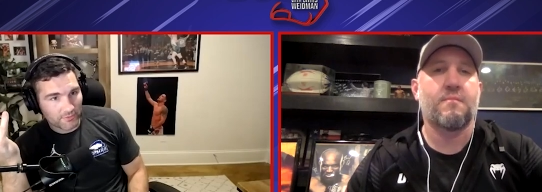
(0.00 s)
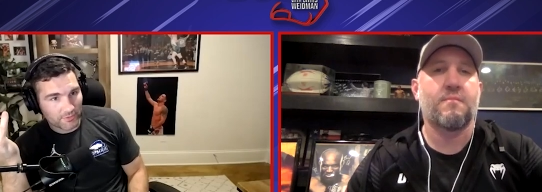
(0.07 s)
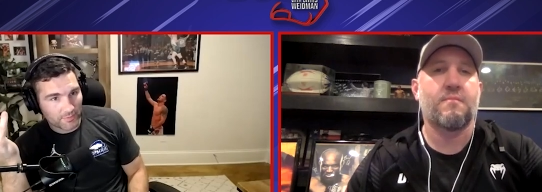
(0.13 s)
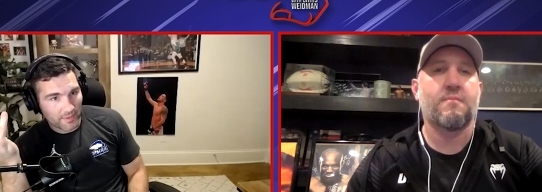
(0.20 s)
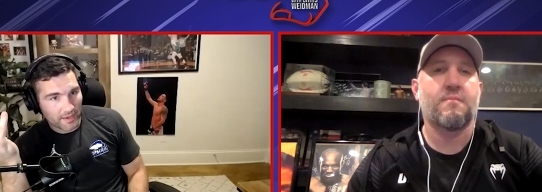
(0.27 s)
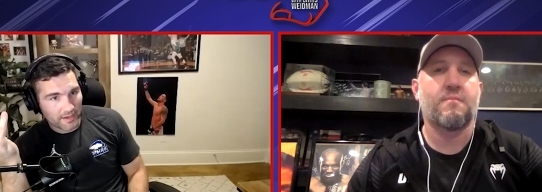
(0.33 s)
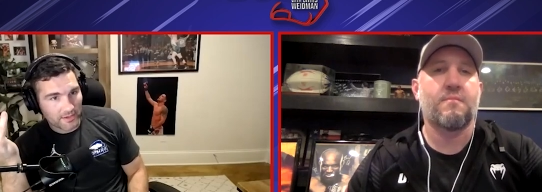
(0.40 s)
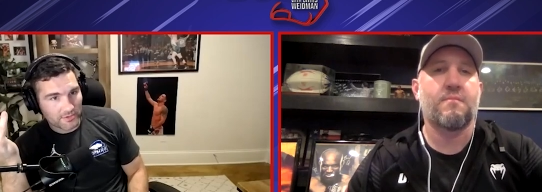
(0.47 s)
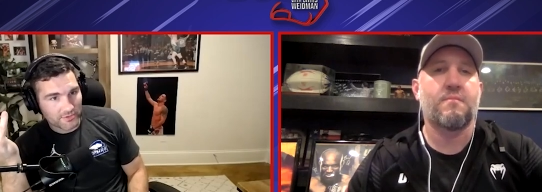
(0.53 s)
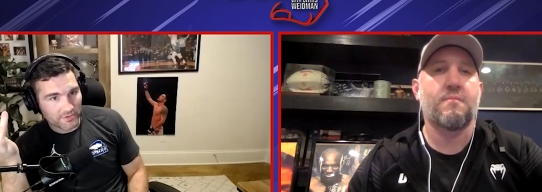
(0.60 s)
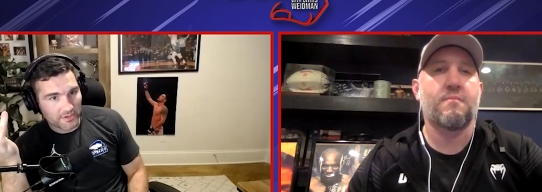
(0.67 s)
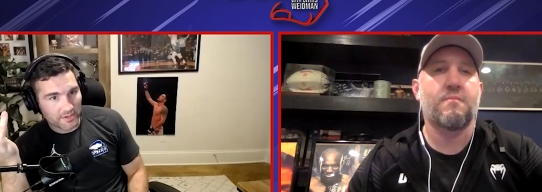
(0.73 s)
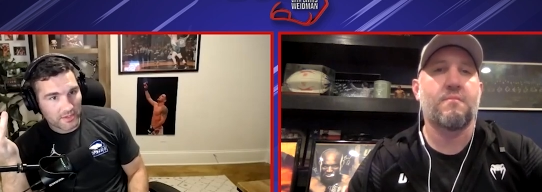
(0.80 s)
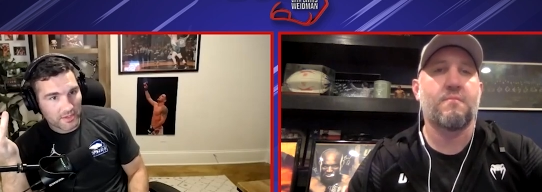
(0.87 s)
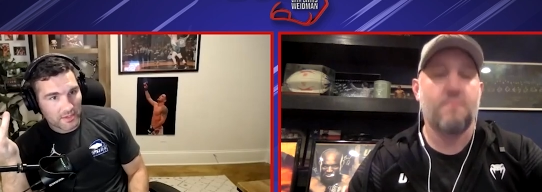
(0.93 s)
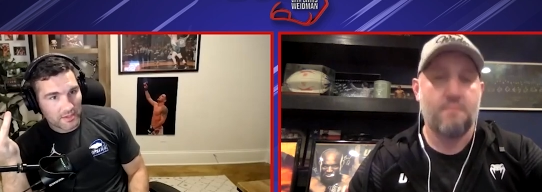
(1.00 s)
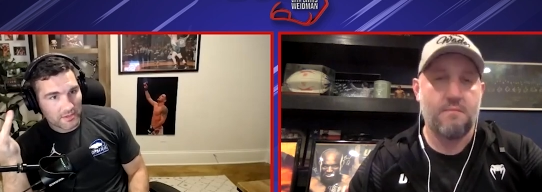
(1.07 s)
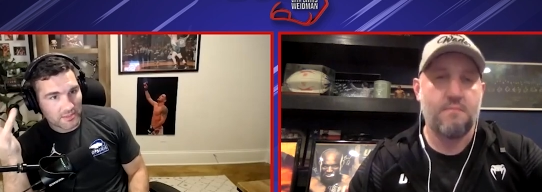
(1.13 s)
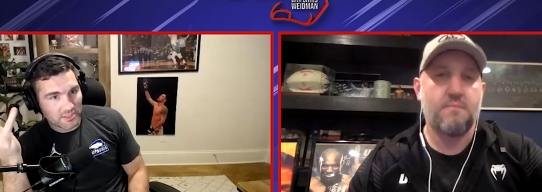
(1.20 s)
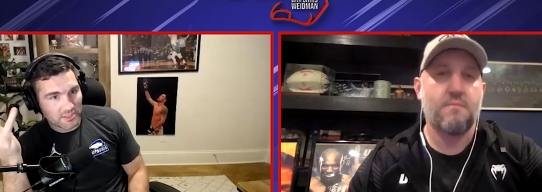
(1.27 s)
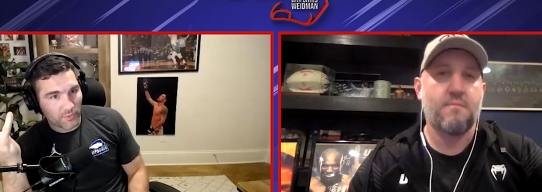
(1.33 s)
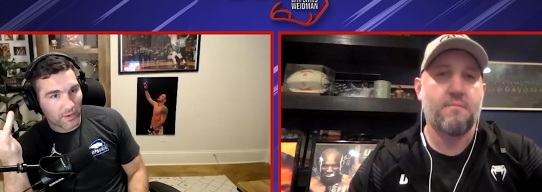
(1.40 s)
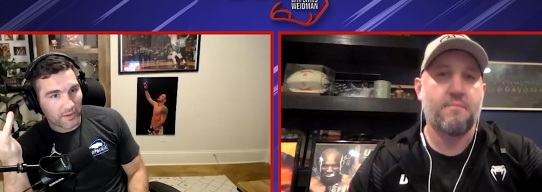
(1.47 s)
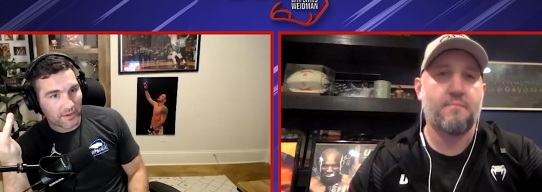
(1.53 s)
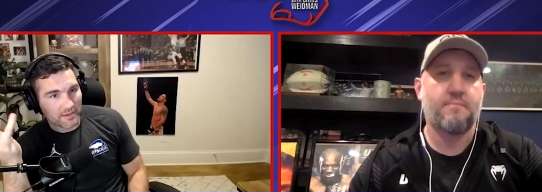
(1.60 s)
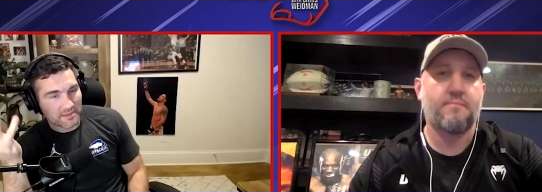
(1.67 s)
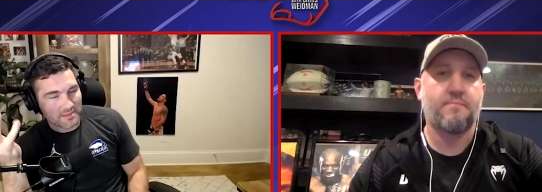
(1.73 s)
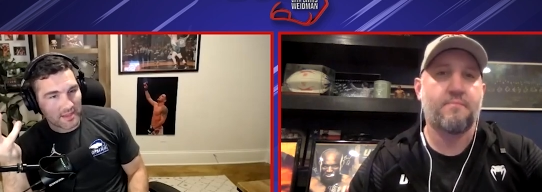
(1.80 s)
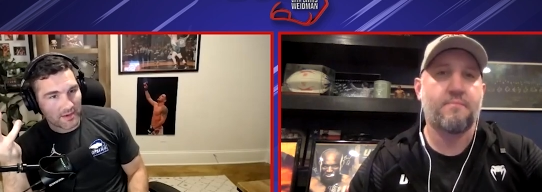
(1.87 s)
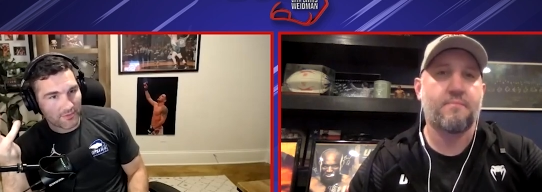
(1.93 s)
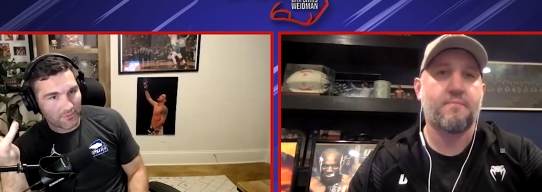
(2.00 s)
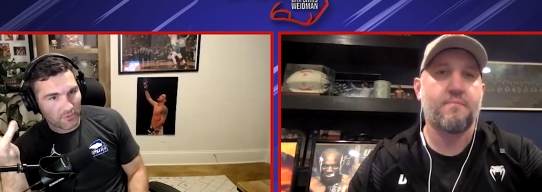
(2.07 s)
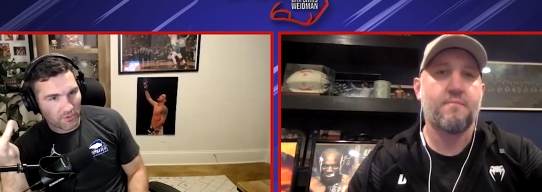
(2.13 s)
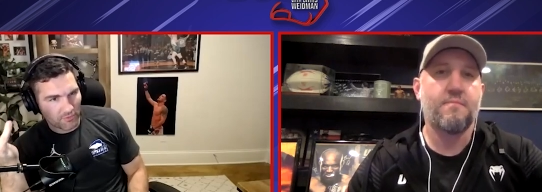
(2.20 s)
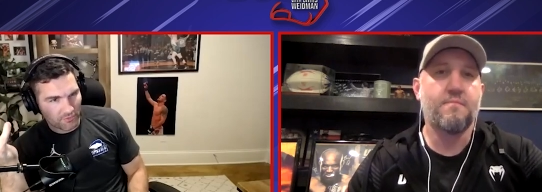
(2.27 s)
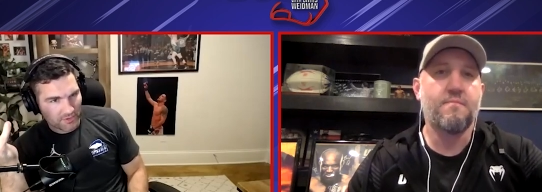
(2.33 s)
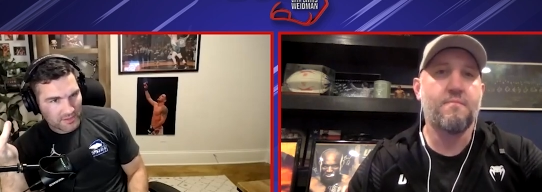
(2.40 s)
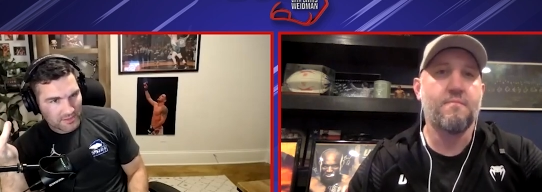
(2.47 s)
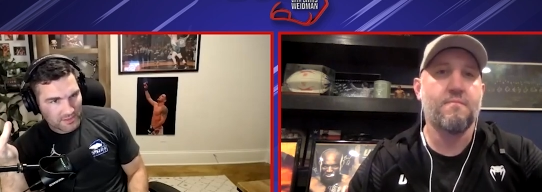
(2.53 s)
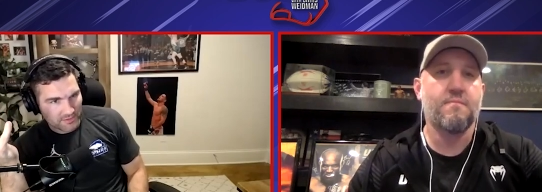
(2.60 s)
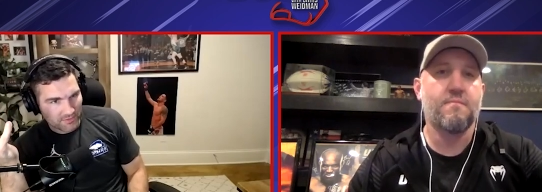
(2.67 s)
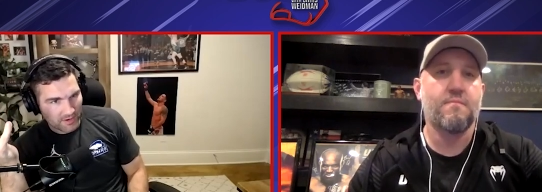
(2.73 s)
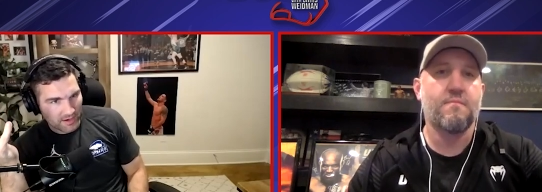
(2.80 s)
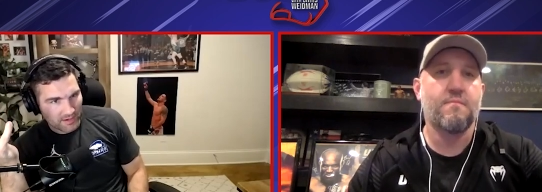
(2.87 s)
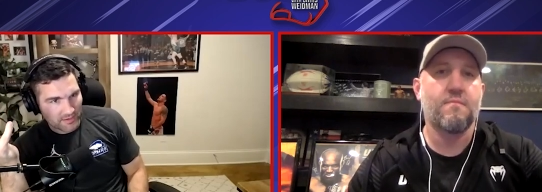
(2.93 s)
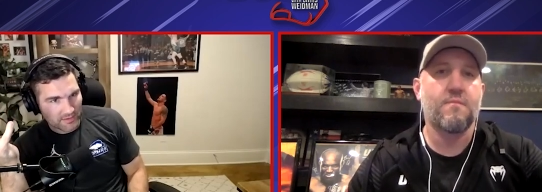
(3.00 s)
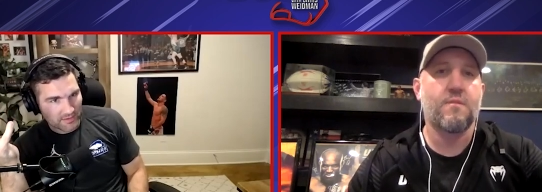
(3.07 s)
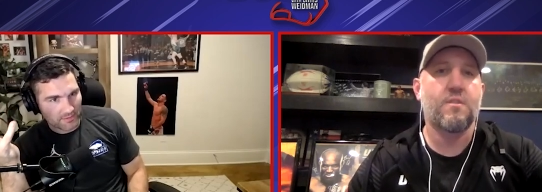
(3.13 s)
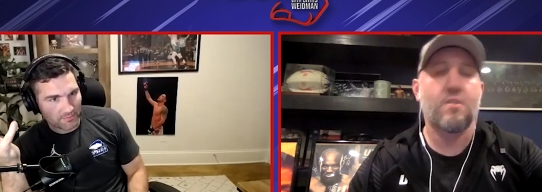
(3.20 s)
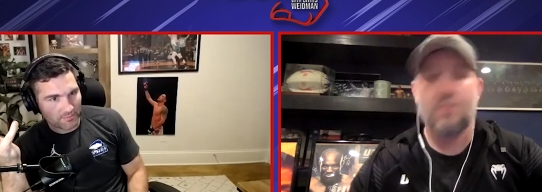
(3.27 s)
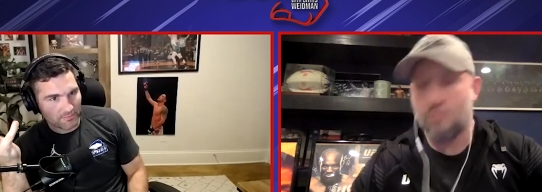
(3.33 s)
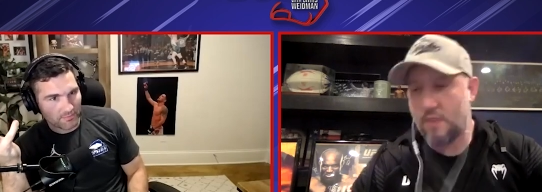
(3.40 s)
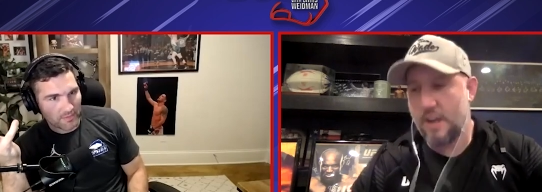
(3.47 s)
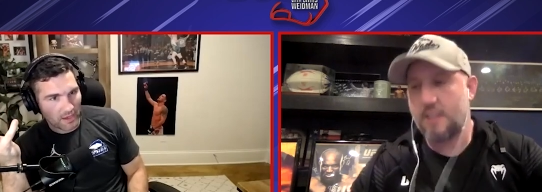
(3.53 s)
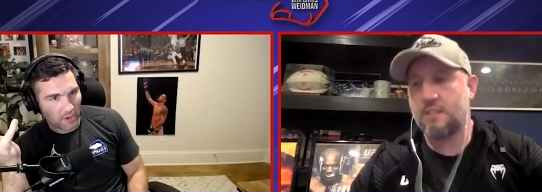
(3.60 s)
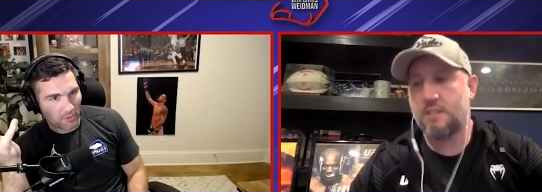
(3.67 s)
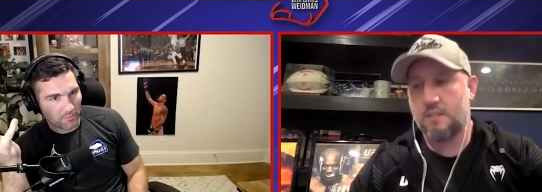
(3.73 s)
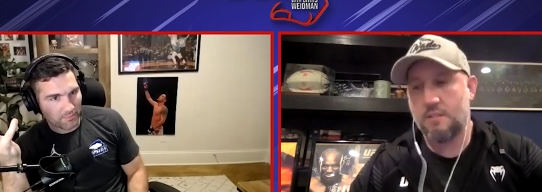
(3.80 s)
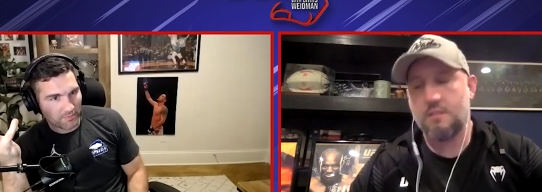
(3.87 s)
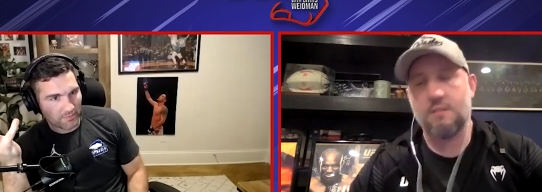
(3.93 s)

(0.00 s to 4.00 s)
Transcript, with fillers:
Speaker 1: from that injury mm-hmm. the swelling is there for a reason right to Correct. help